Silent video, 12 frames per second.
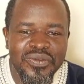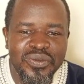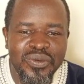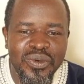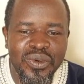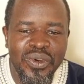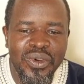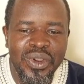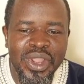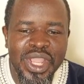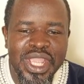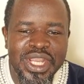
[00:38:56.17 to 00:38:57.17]

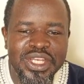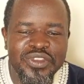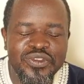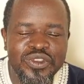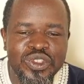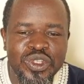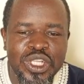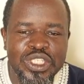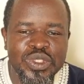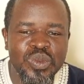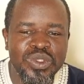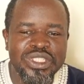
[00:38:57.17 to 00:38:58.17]
for
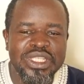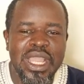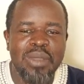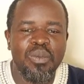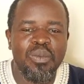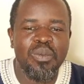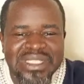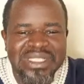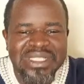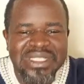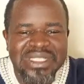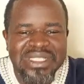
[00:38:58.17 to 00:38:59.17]
individuals with type 1
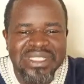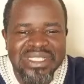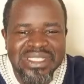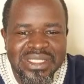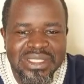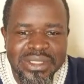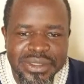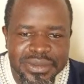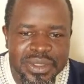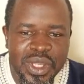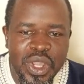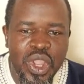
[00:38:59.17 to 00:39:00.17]
diabetes?
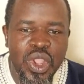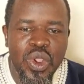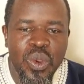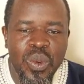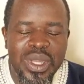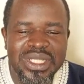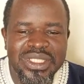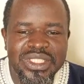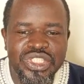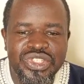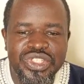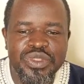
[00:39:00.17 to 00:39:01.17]
What is
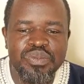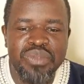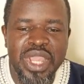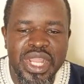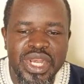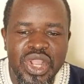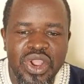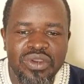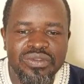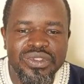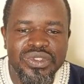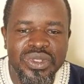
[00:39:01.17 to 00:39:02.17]
the treatment
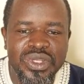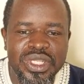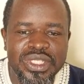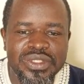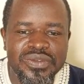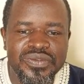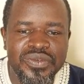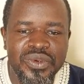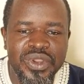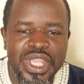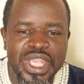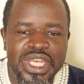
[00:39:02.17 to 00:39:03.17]
of choice
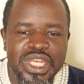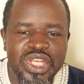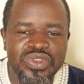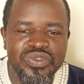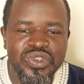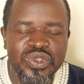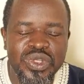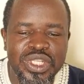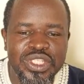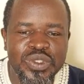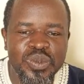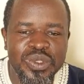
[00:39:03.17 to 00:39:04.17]
for
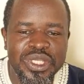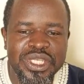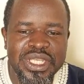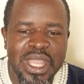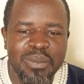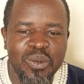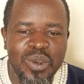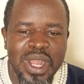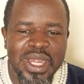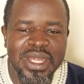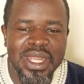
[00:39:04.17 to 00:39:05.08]
individuals with type 1